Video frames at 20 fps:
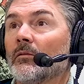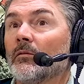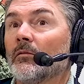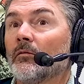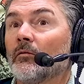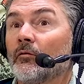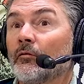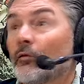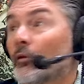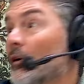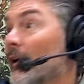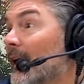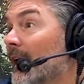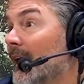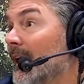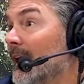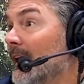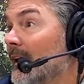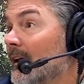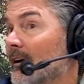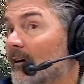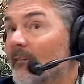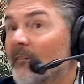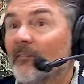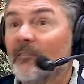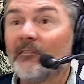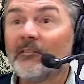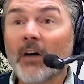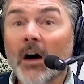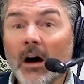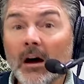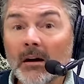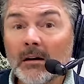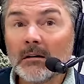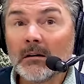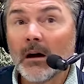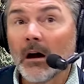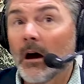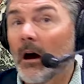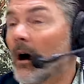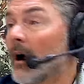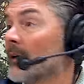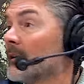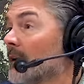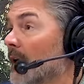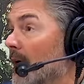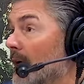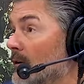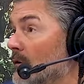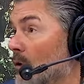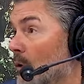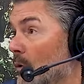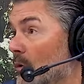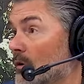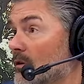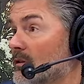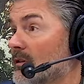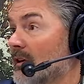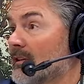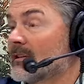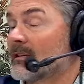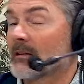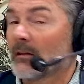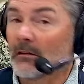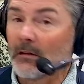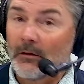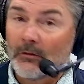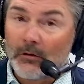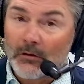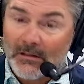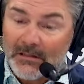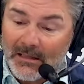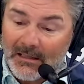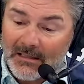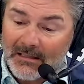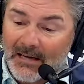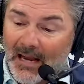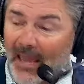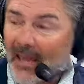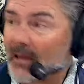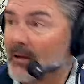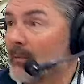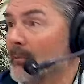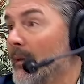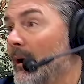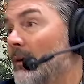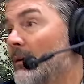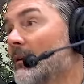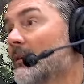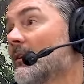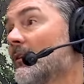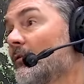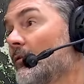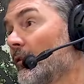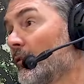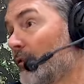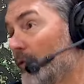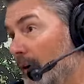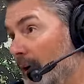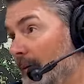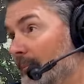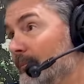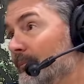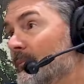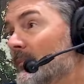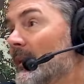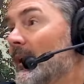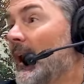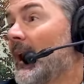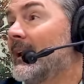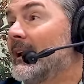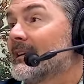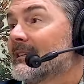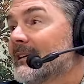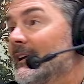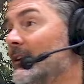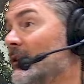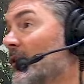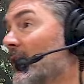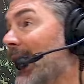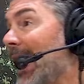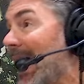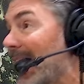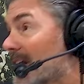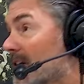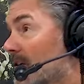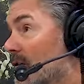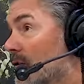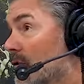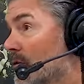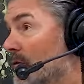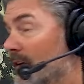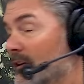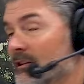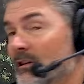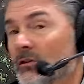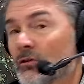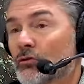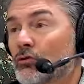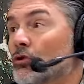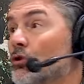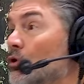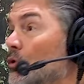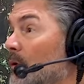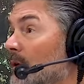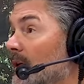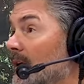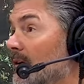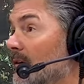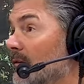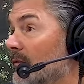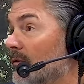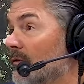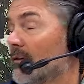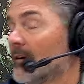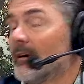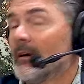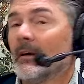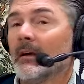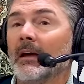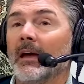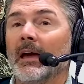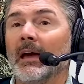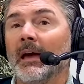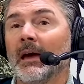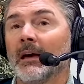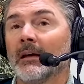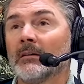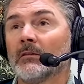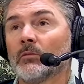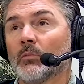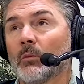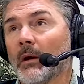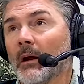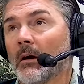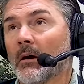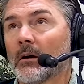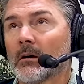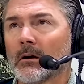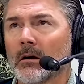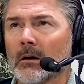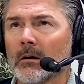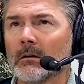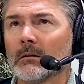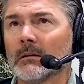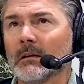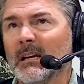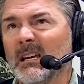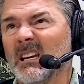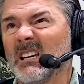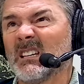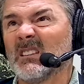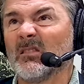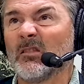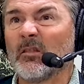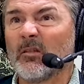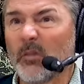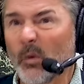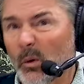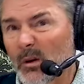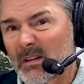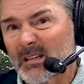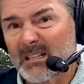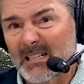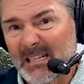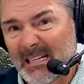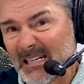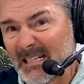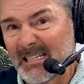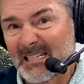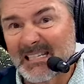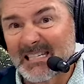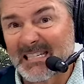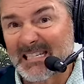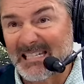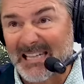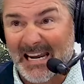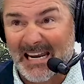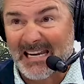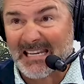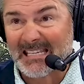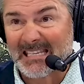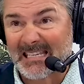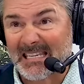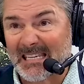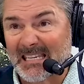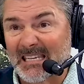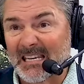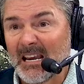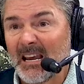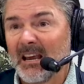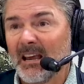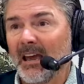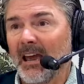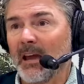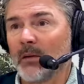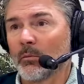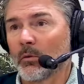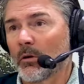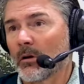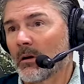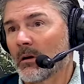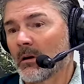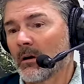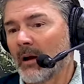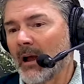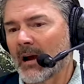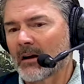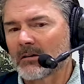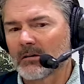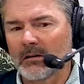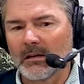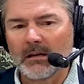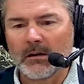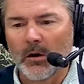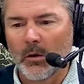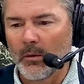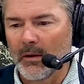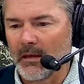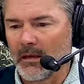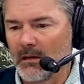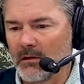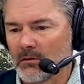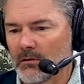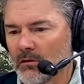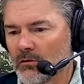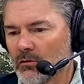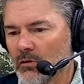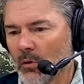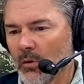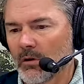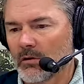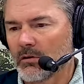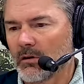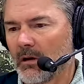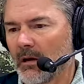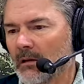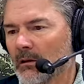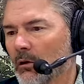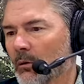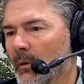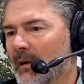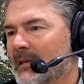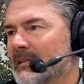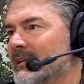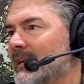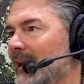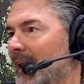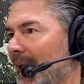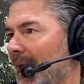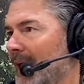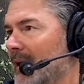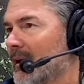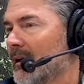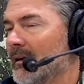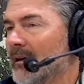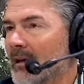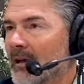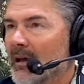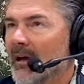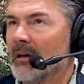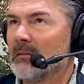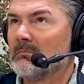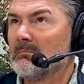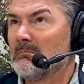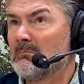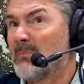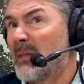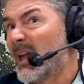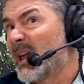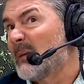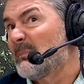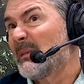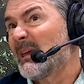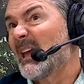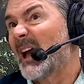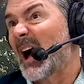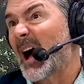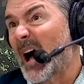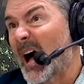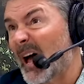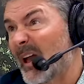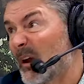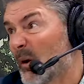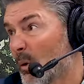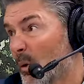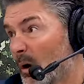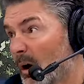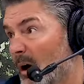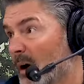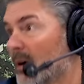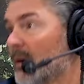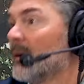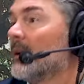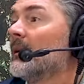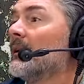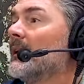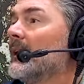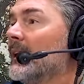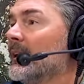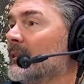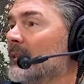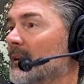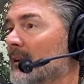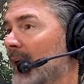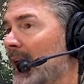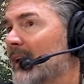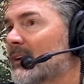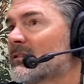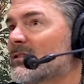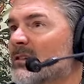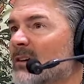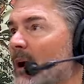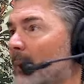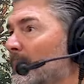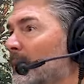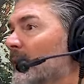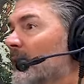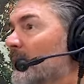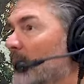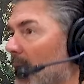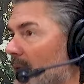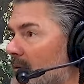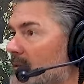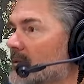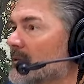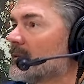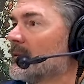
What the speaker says: free, fun online course that's delivered today in America for free. And it's interactive, it's intuitive, and we are currently in 14 states. And we're actually going into Georgia and Louisiana and maybe Iowa in the next couple of months.